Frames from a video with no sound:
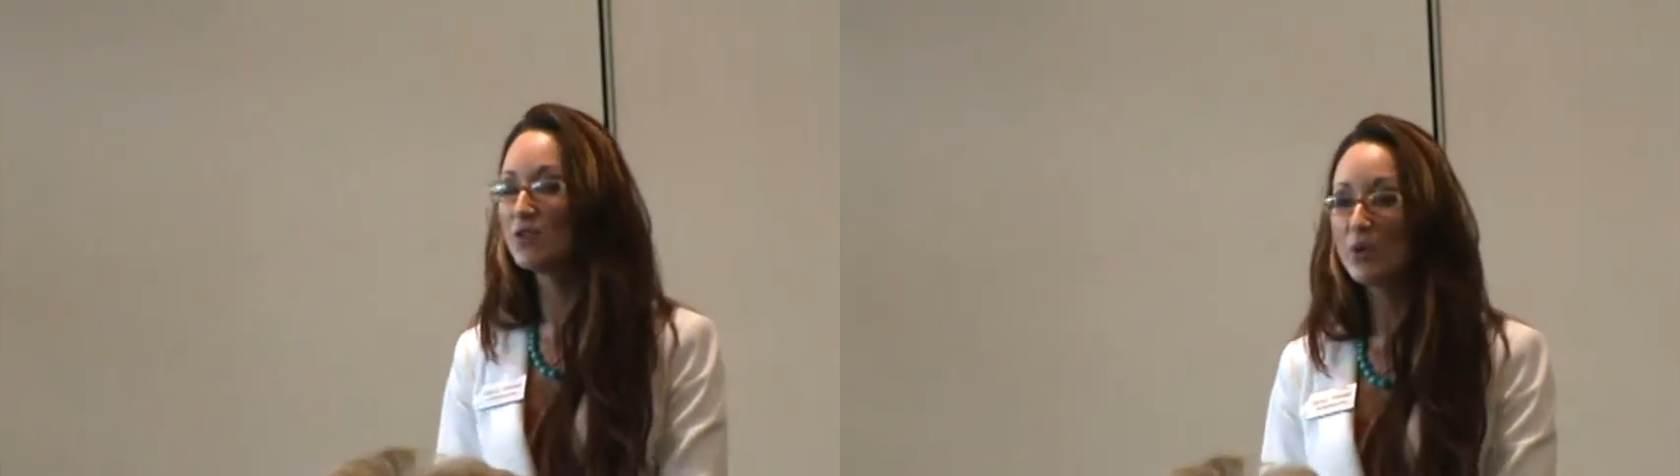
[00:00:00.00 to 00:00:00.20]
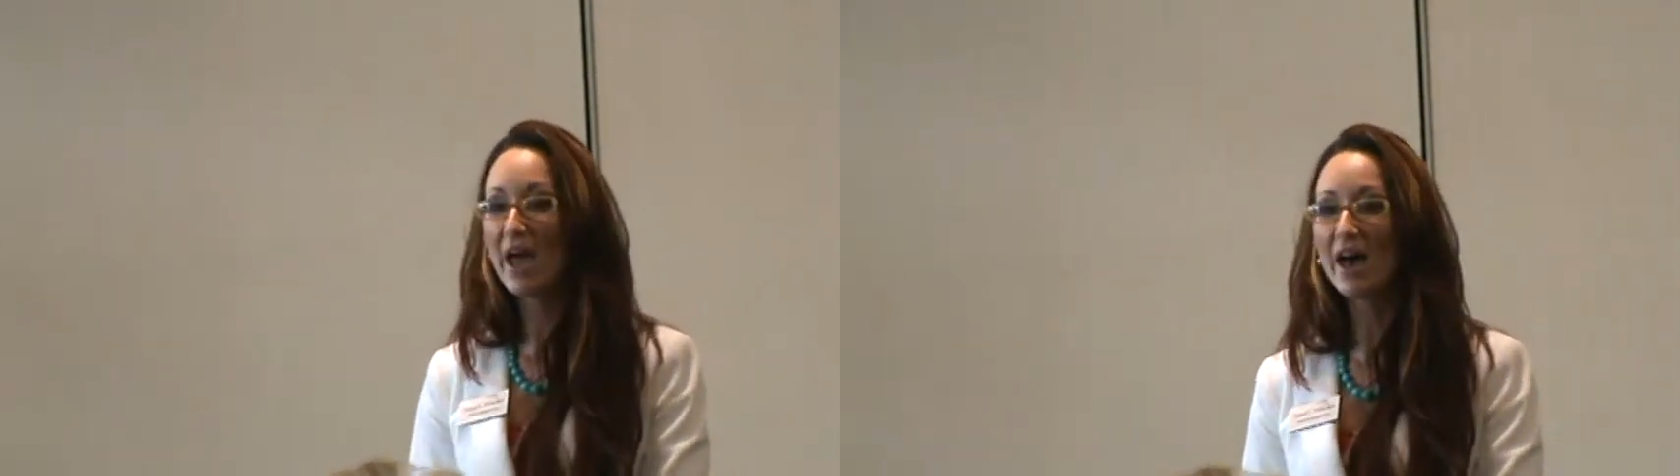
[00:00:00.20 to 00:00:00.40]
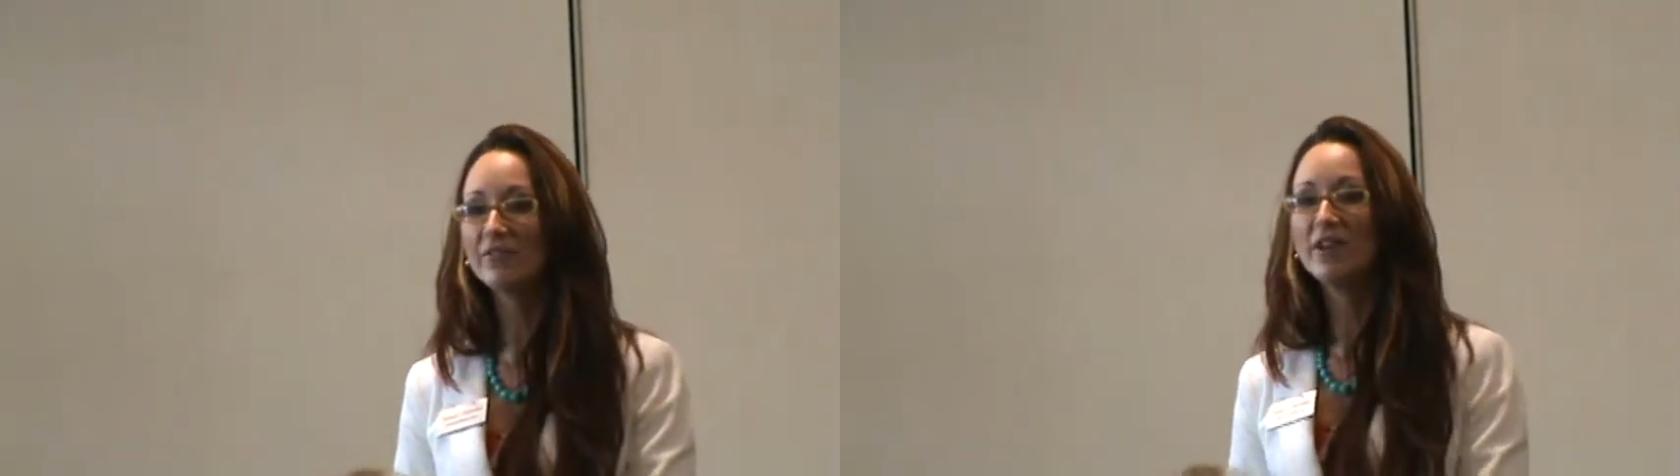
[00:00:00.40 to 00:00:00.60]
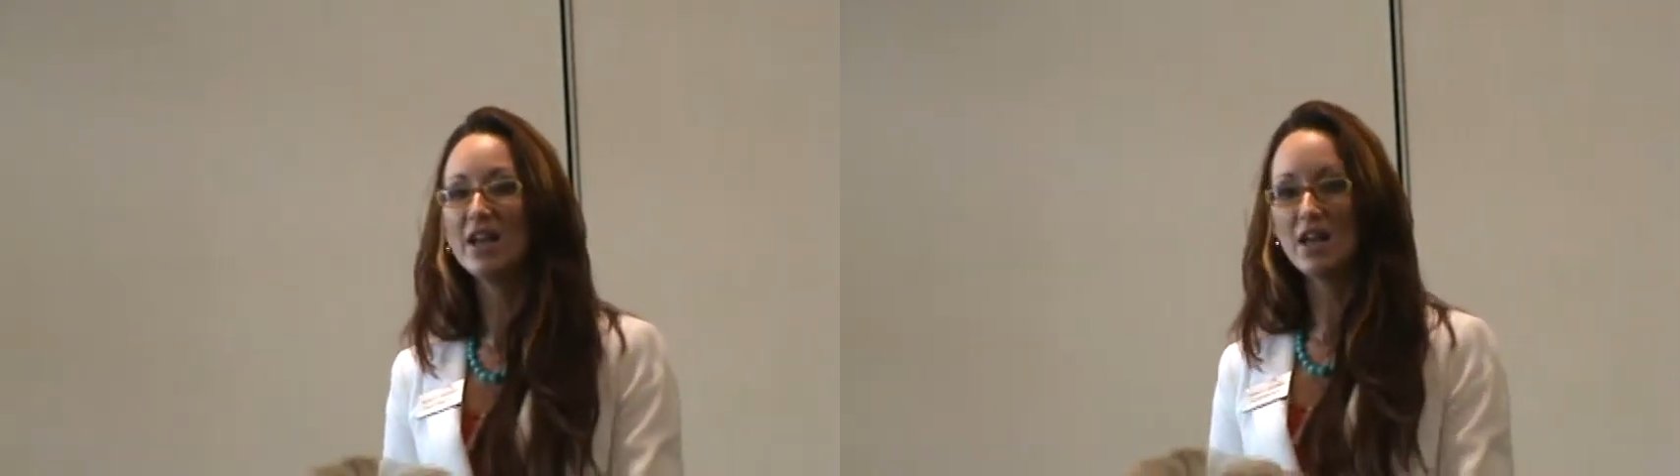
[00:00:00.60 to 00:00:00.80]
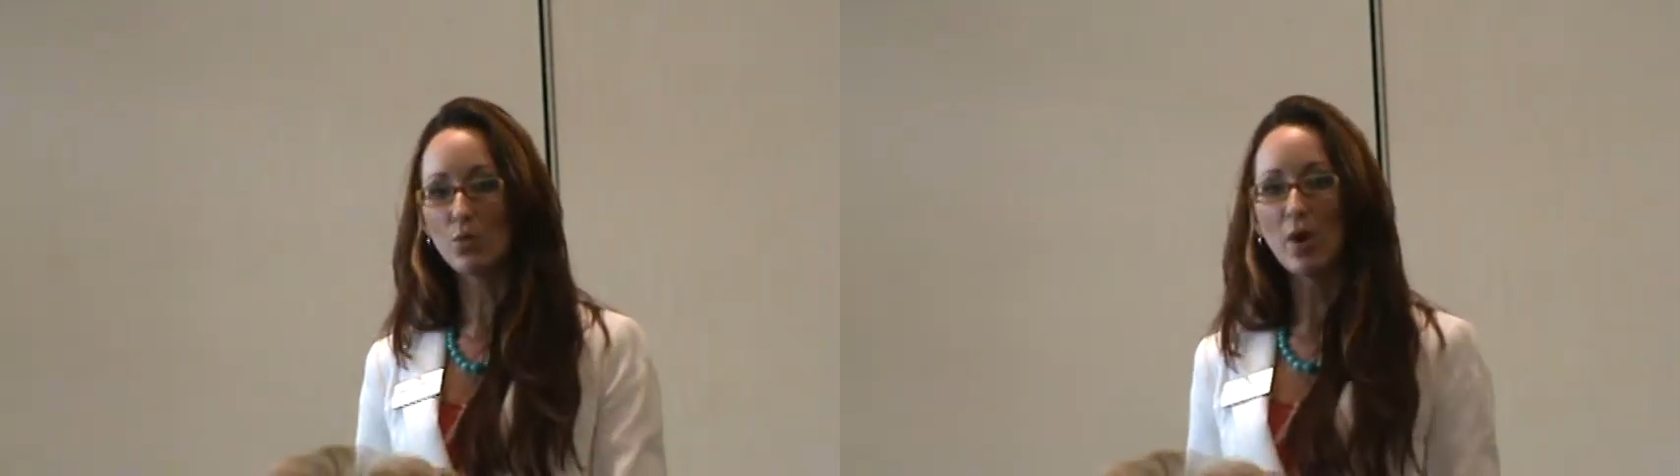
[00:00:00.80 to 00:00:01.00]
If you have
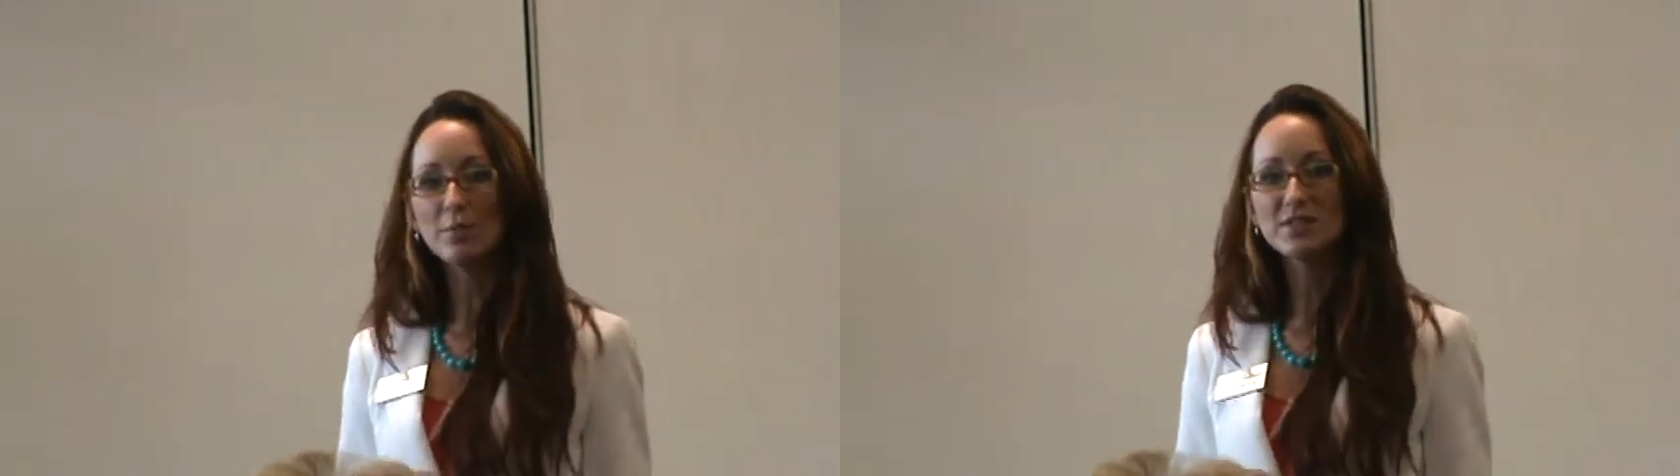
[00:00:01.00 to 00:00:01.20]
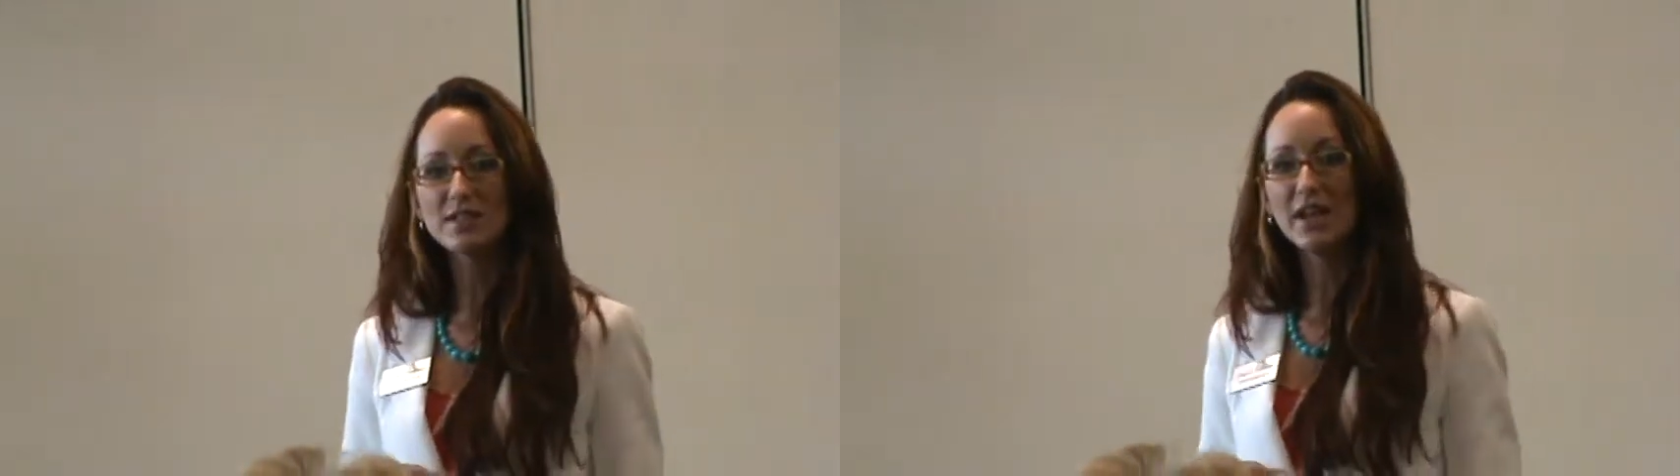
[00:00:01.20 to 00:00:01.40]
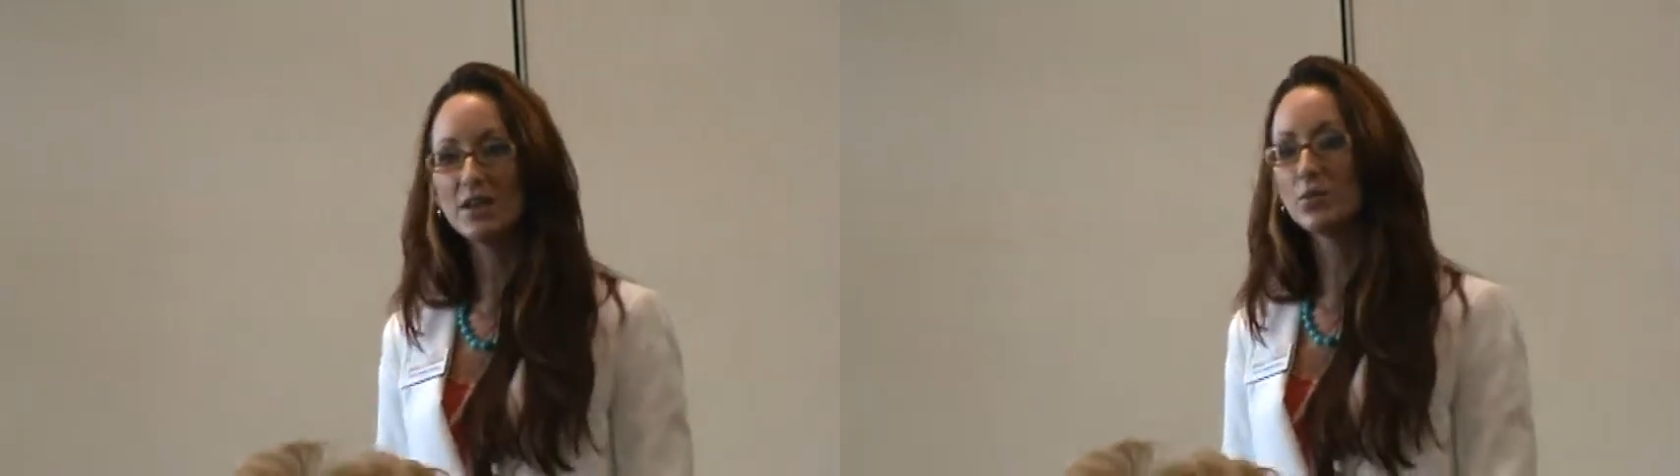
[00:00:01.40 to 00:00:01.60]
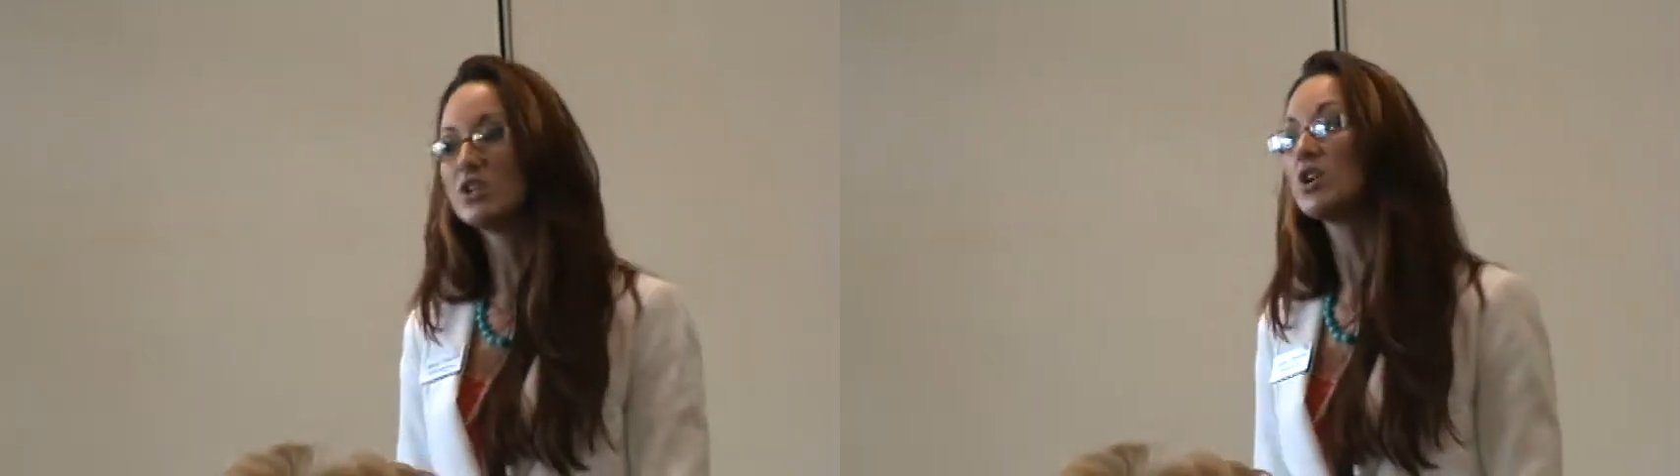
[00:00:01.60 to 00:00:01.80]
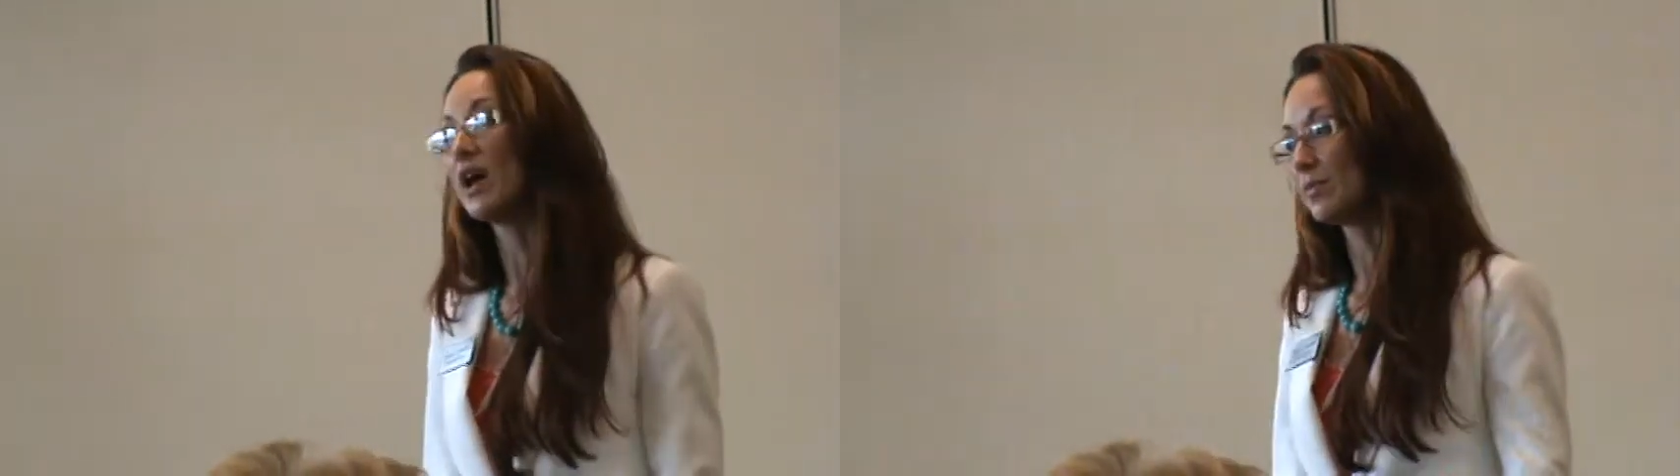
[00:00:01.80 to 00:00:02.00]
a website,
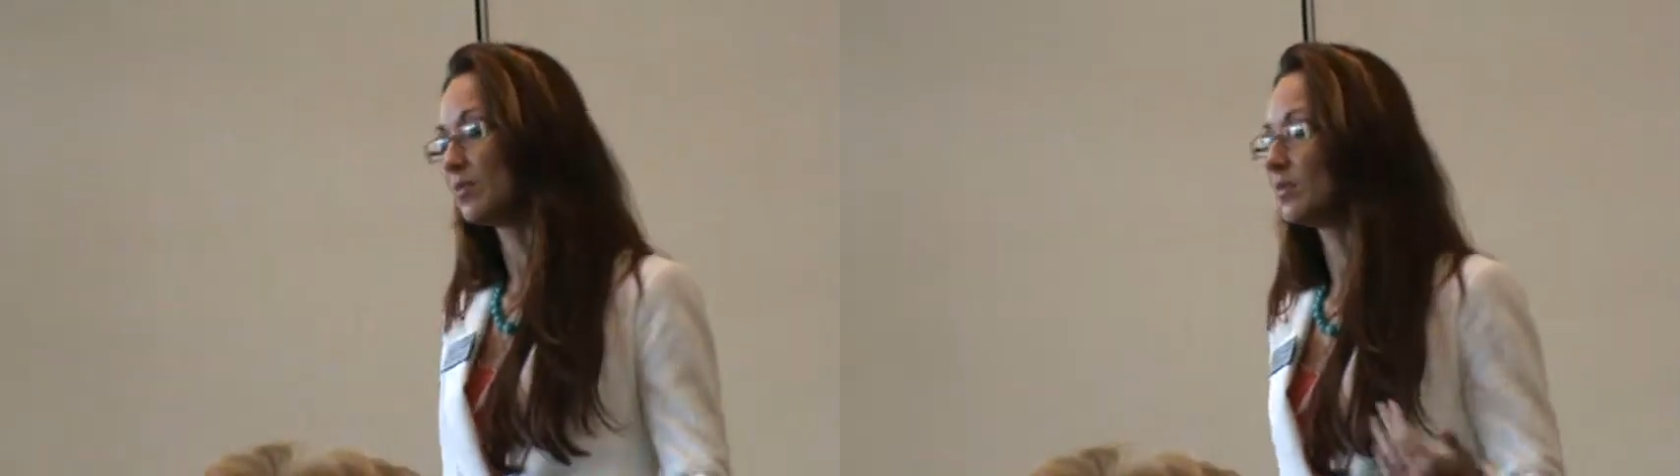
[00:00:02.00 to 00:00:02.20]
which I